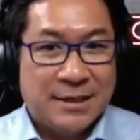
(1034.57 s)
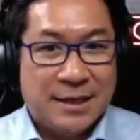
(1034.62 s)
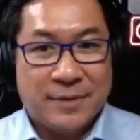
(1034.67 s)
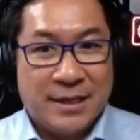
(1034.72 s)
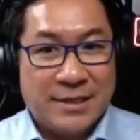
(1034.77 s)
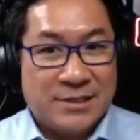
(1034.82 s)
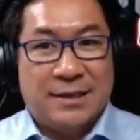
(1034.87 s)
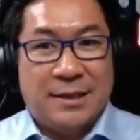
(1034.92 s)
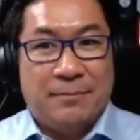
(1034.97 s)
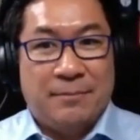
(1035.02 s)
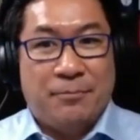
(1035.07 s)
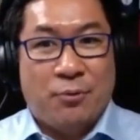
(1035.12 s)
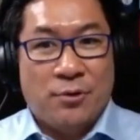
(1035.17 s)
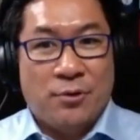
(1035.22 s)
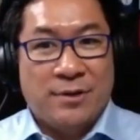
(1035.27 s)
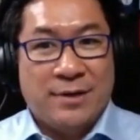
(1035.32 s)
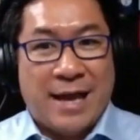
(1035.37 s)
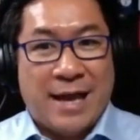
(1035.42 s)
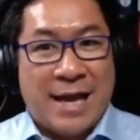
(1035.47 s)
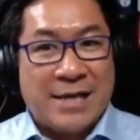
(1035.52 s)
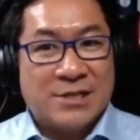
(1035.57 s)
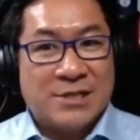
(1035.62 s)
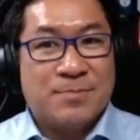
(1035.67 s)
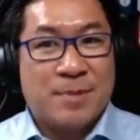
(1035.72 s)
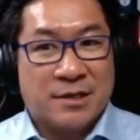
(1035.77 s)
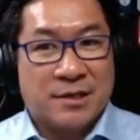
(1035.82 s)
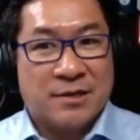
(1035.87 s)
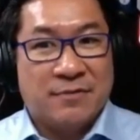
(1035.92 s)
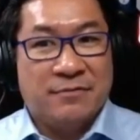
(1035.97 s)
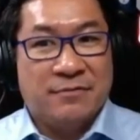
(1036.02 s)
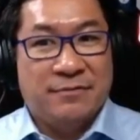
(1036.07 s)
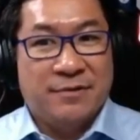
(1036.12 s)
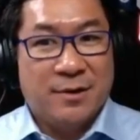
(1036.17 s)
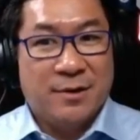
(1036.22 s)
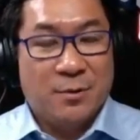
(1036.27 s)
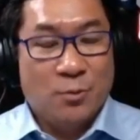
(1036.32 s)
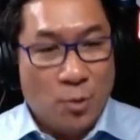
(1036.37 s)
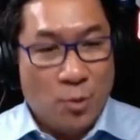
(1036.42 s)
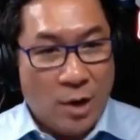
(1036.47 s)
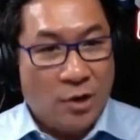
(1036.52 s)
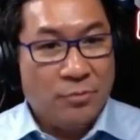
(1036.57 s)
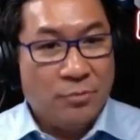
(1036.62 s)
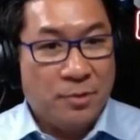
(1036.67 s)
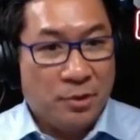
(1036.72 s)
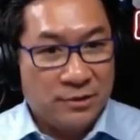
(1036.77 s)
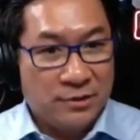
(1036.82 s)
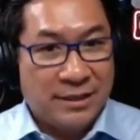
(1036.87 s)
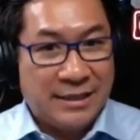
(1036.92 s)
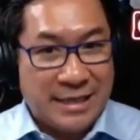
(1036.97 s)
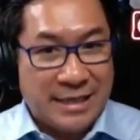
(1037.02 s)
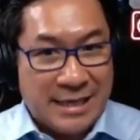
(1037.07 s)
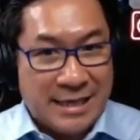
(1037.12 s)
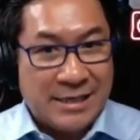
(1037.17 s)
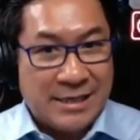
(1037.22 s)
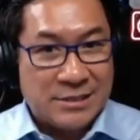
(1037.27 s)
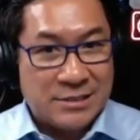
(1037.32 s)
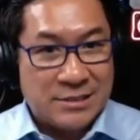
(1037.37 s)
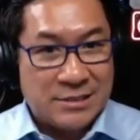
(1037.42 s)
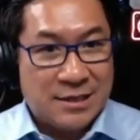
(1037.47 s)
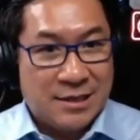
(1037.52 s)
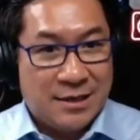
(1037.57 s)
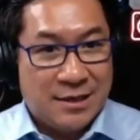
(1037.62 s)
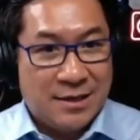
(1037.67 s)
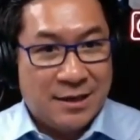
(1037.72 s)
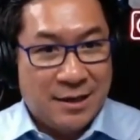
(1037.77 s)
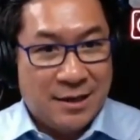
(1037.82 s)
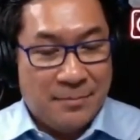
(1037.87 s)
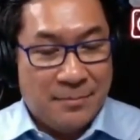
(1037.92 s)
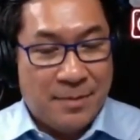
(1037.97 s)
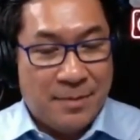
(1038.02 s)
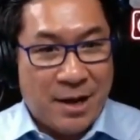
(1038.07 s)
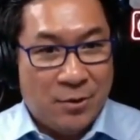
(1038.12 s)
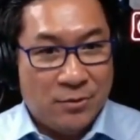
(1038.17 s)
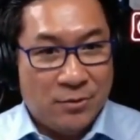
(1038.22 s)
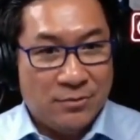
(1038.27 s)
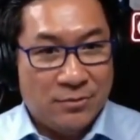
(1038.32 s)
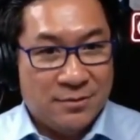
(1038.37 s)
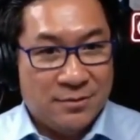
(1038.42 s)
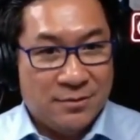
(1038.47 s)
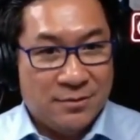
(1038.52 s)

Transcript: it's an important aspect of wealth building is about